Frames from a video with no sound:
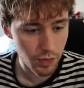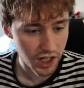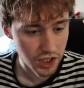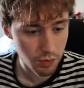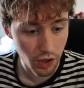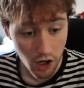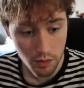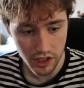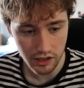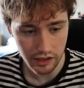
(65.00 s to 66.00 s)
mask
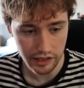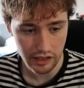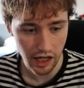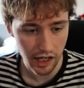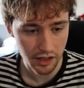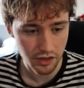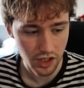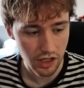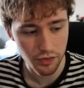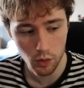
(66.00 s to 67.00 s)
permanently, and
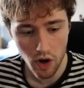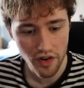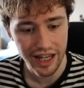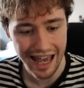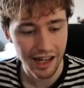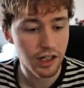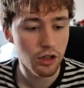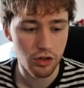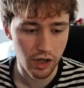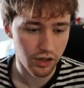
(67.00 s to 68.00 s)
if you're wearing any
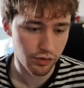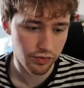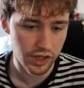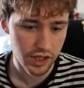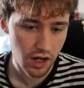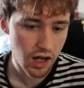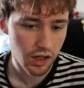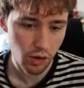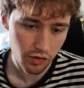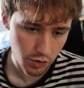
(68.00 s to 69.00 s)
other outfit,
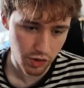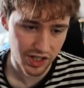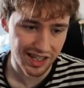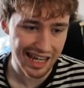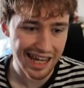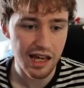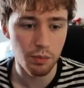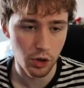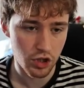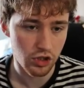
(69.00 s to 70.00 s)
you have to press the A
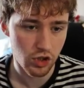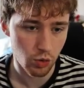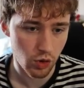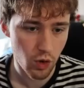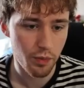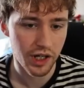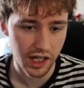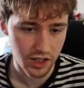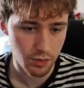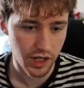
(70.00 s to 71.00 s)
button to equip a
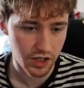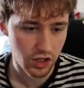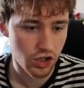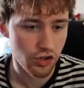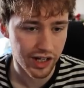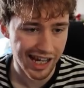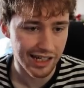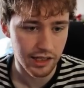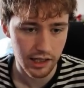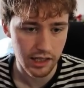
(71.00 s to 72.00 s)
gas mask during
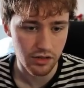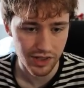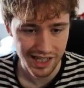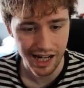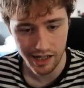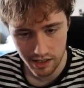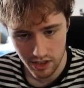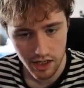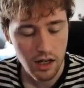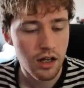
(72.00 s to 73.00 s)
any kind of
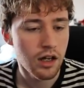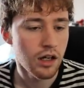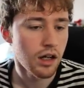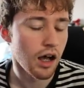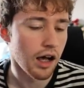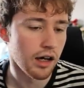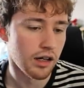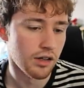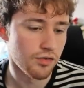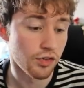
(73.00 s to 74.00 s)
attacks.
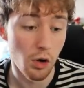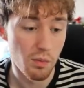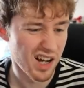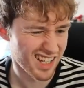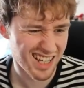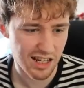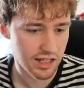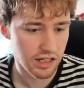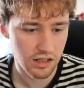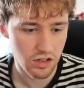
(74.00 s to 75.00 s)
From
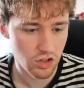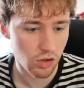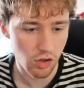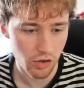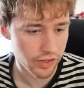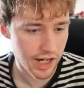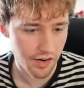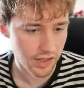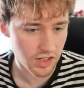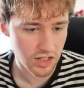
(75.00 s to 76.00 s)
assassins or other
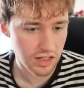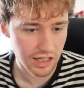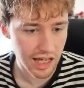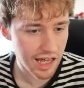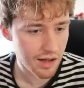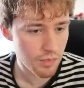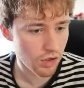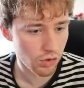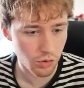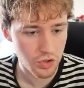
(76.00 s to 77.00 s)
characters in the game. There
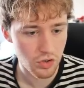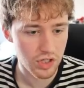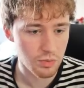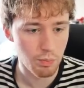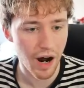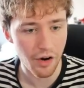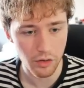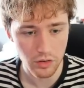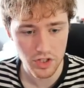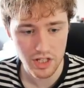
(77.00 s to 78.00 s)
are also these
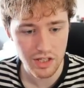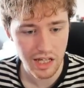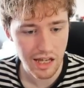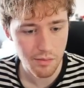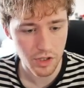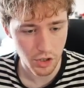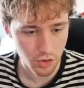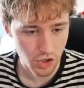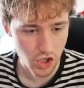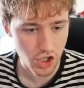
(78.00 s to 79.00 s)
barrels in the game that you
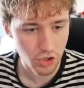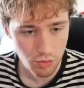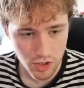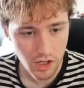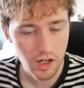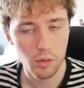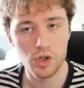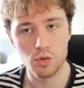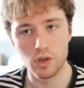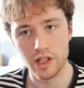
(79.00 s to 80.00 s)
can shoot,
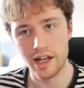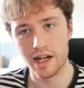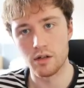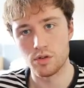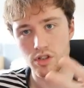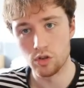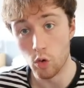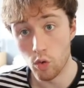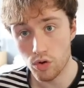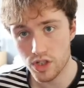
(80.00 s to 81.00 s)
which will let out an
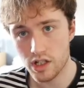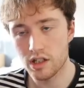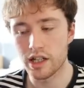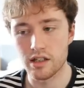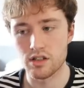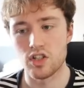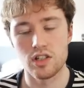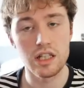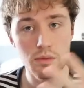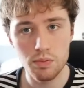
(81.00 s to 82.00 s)
order, like a
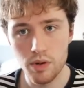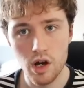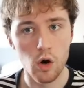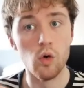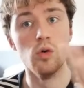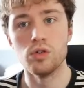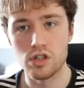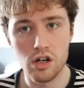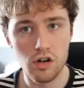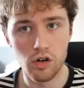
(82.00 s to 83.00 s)
sleep
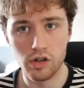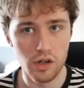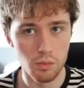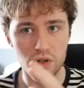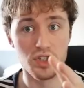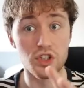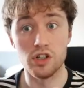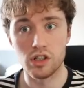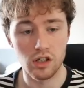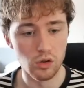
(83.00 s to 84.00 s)
order or a
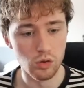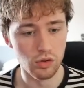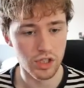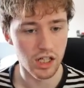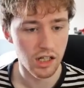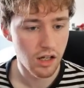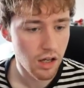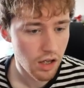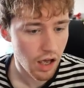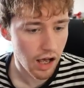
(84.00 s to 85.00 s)
berserk order.
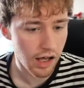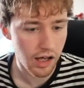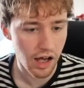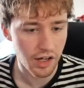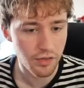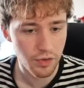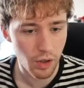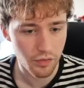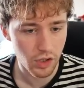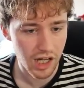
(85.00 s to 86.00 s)
And if you
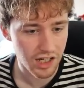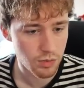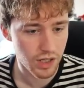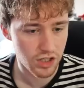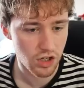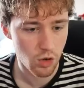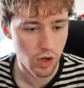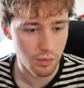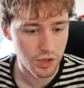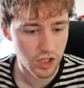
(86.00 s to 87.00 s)
have your gas mask
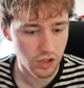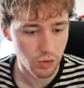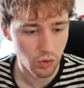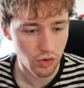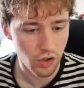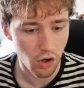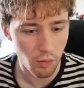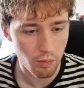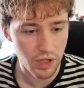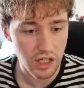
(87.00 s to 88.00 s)
equipped, you will
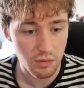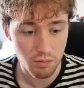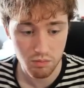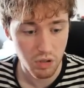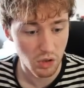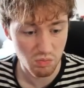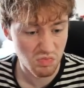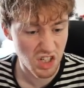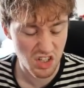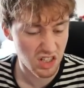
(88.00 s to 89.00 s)
not be put
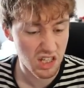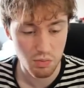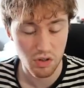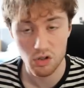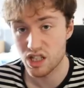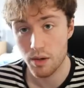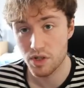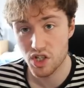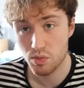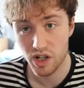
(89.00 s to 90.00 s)
to sleep or
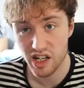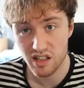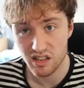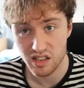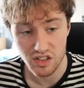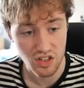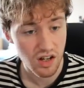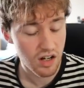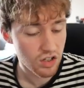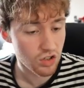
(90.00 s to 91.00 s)
damaged by any of these.
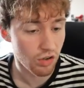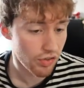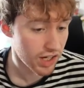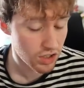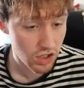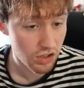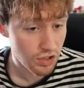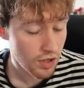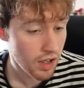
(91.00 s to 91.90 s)
So that's good.